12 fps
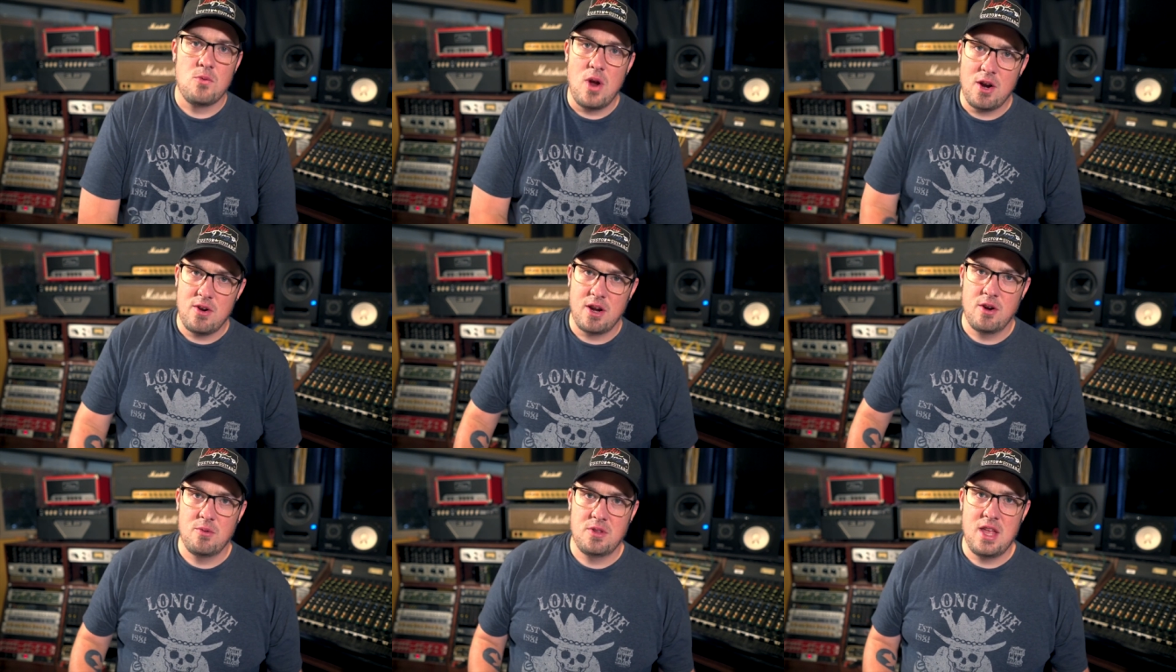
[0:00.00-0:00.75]
rock
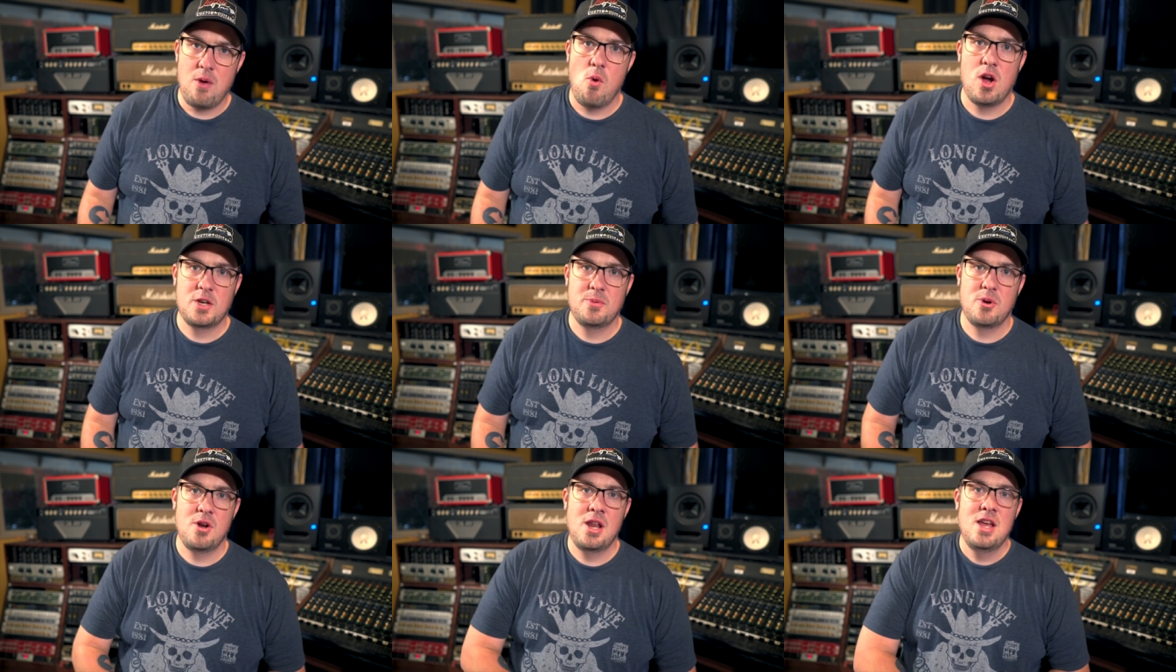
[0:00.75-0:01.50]
record with Nate
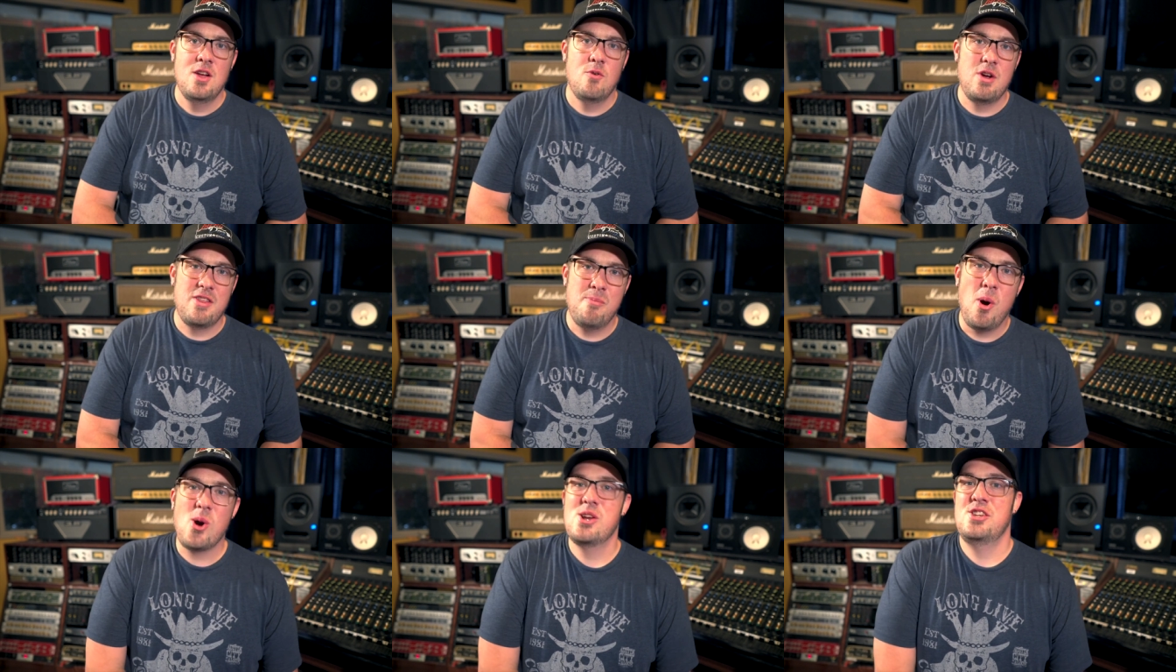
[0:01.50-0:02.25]
Washburn with
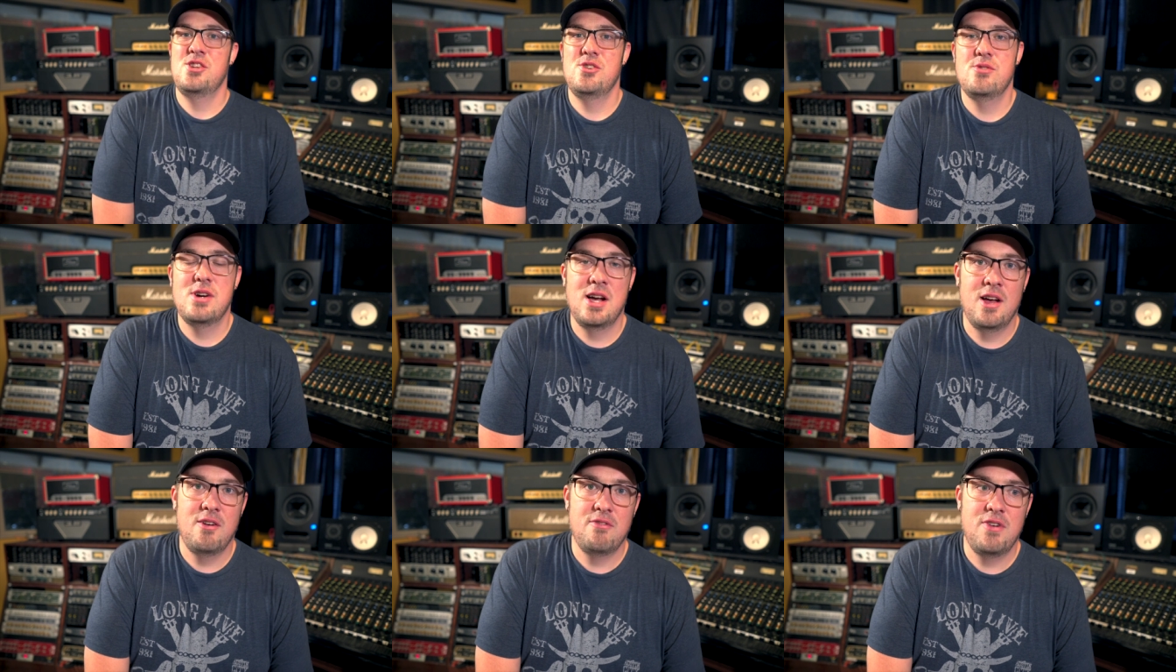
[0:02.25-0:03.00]
part two
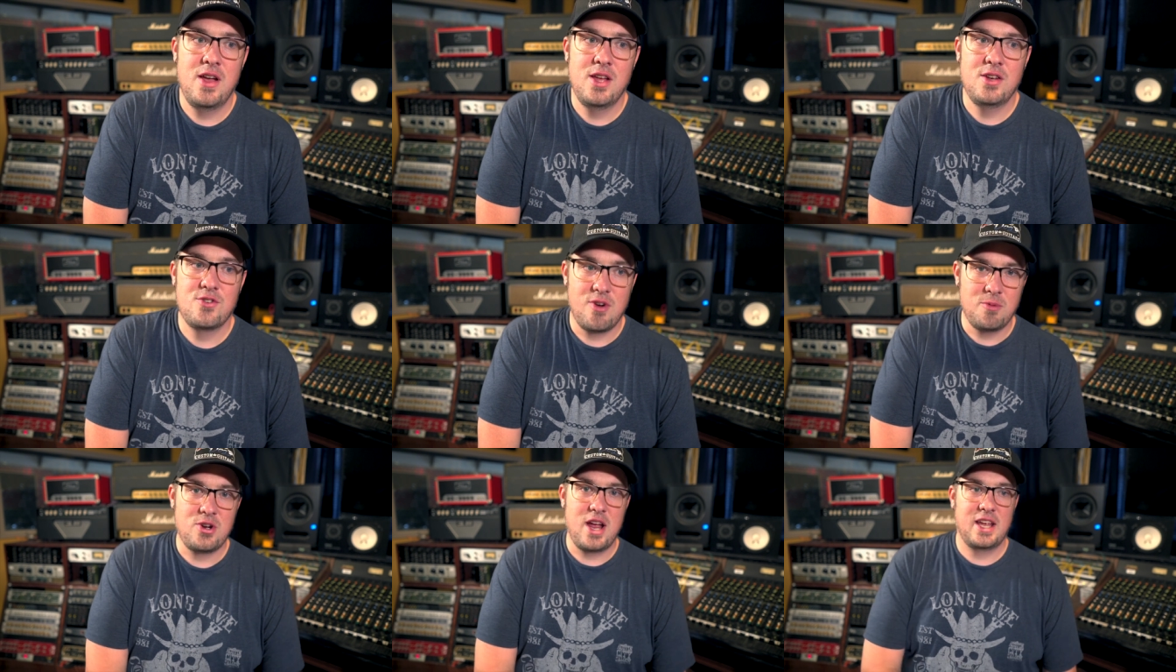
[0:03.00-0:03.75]
of
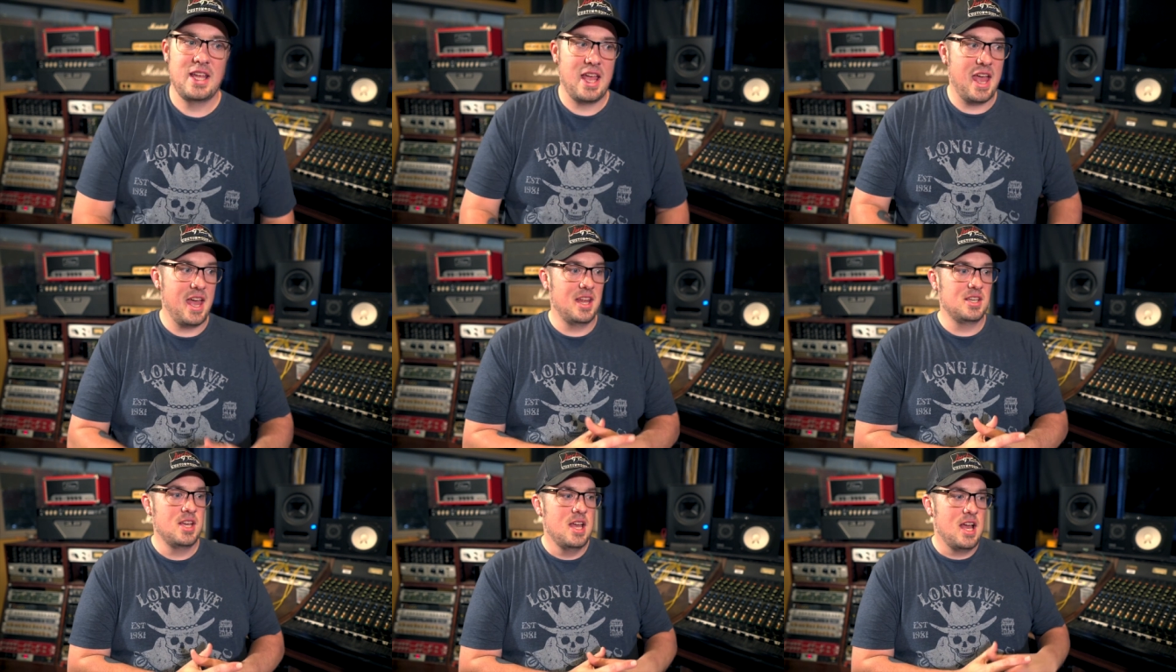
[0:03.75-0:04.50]
drum tracking.
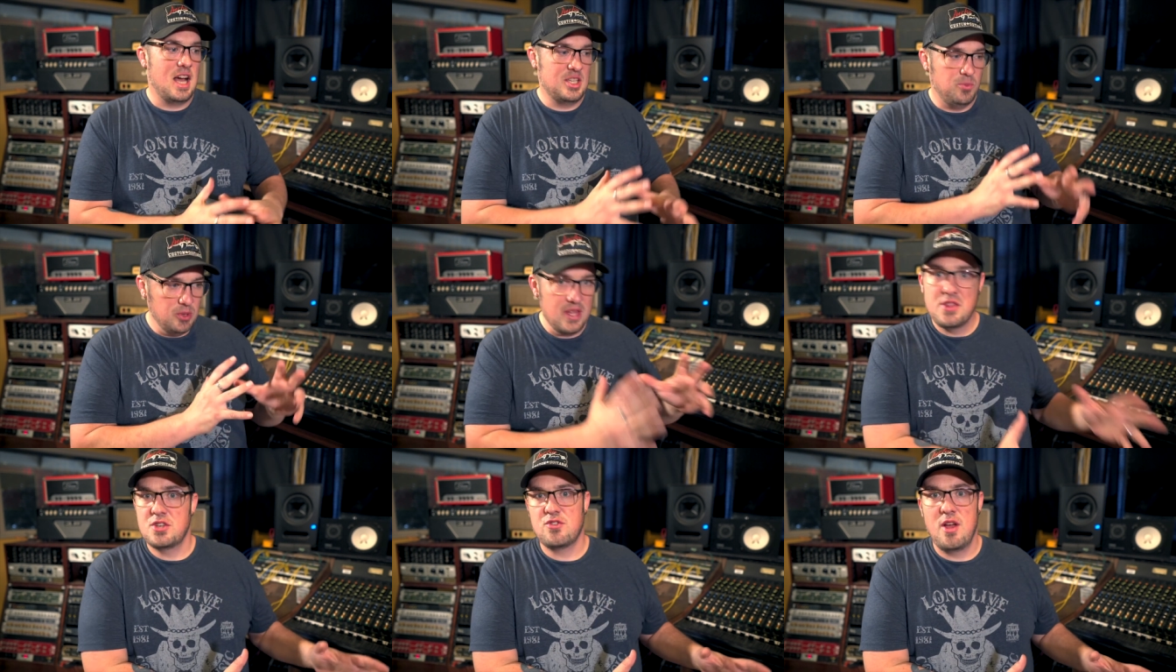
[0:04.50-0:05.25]
And I
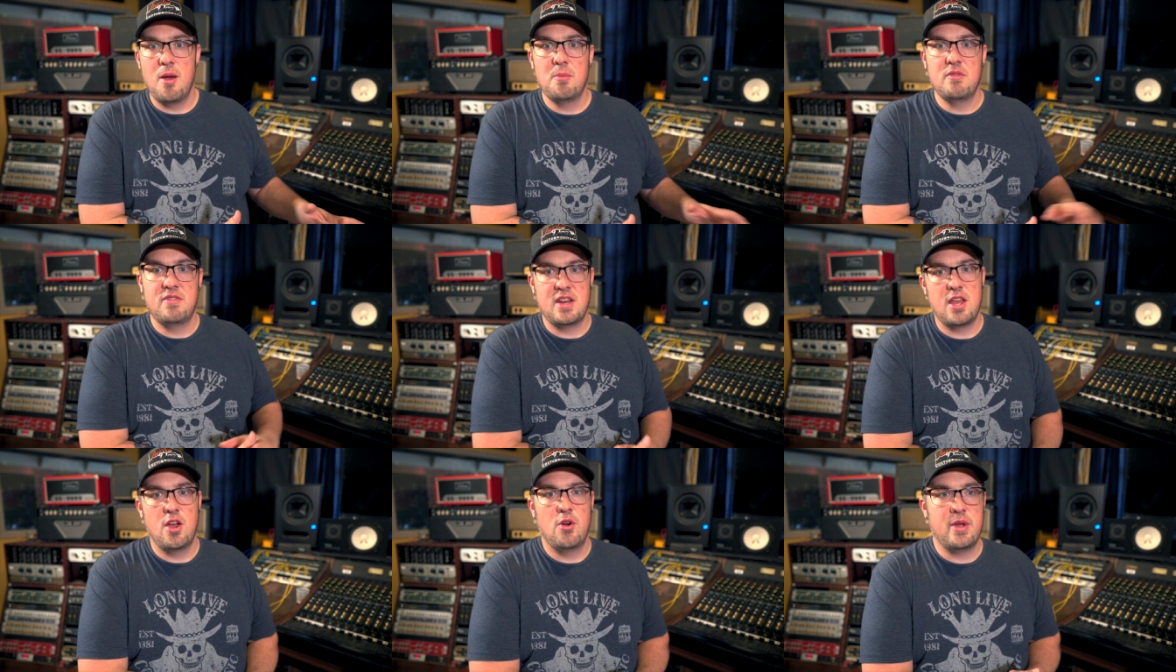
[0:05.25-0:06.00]
split the drum
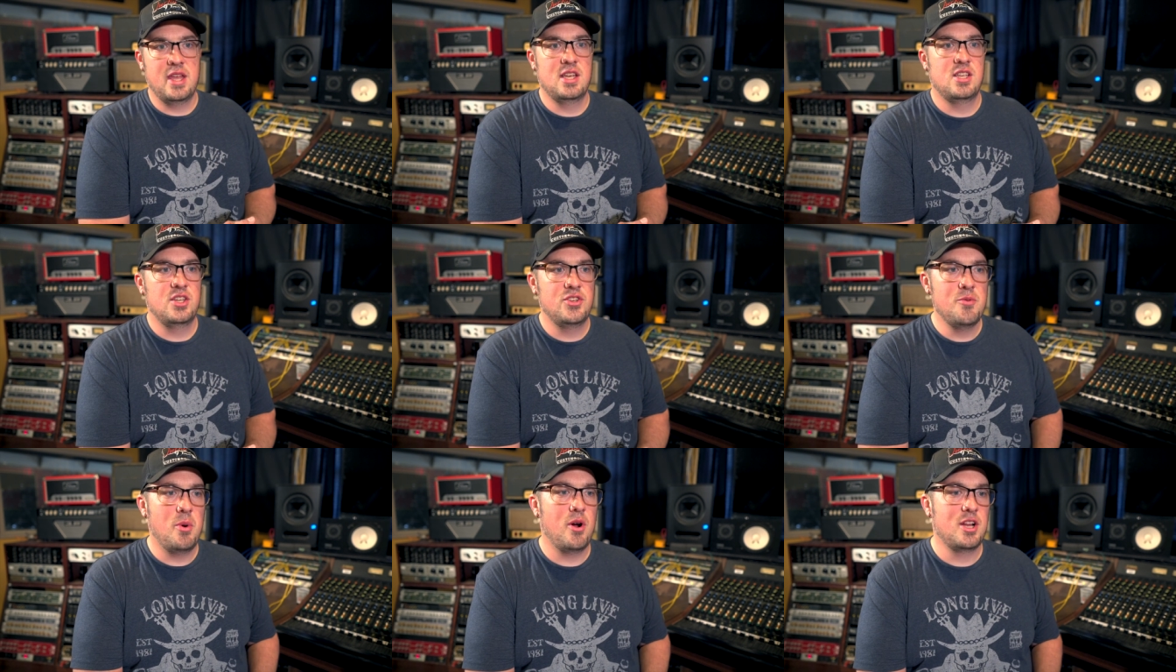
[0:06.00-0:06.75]
video into
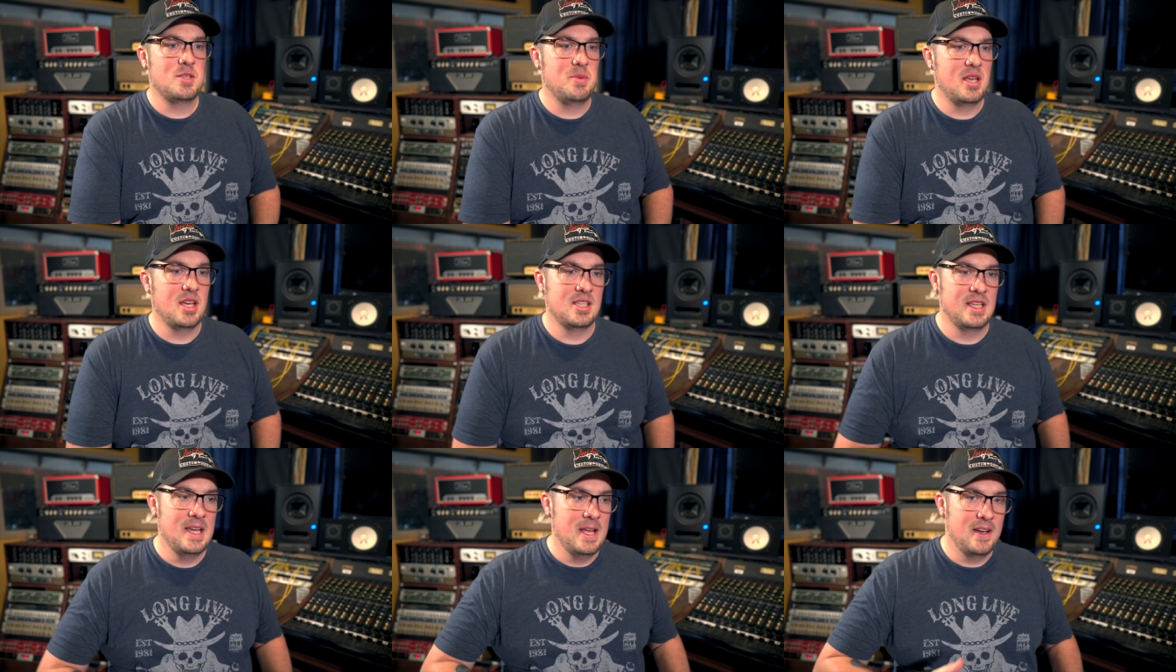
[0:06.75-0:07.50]
two parts
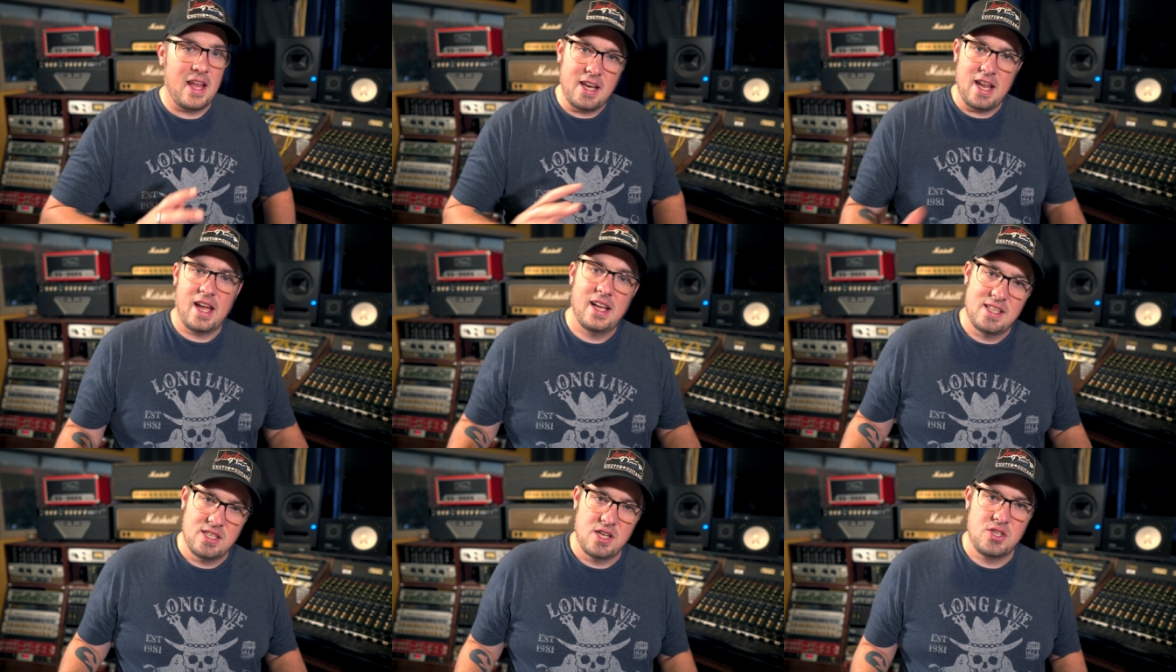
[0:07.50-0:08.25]
because Nate and I
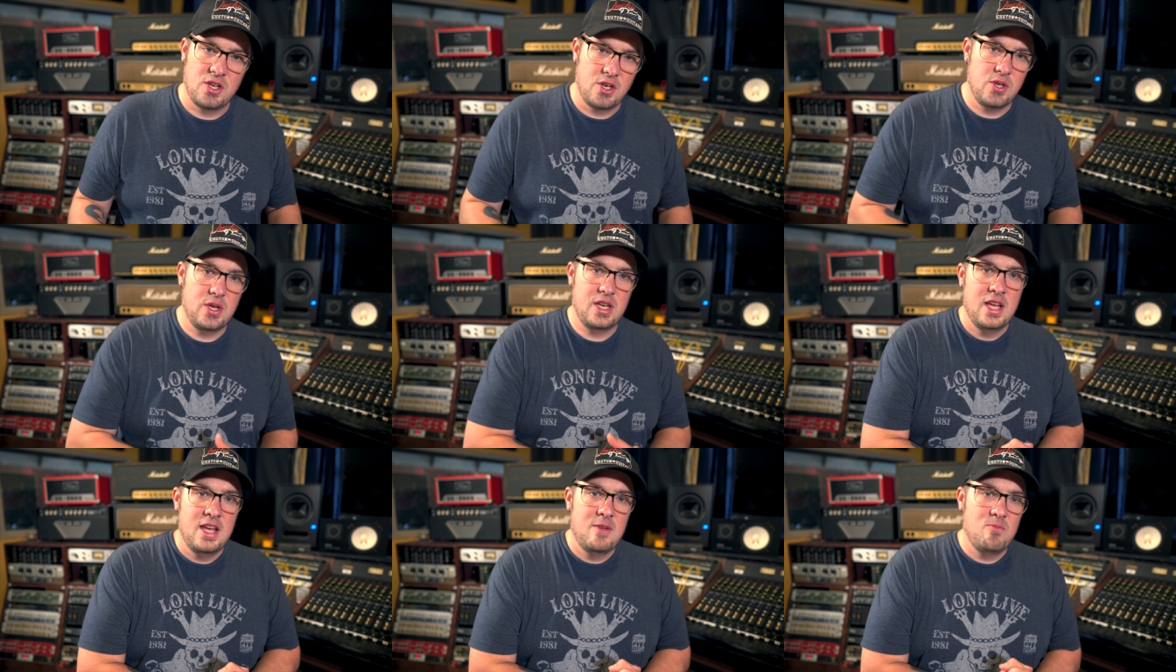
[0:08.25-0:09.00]
had such a good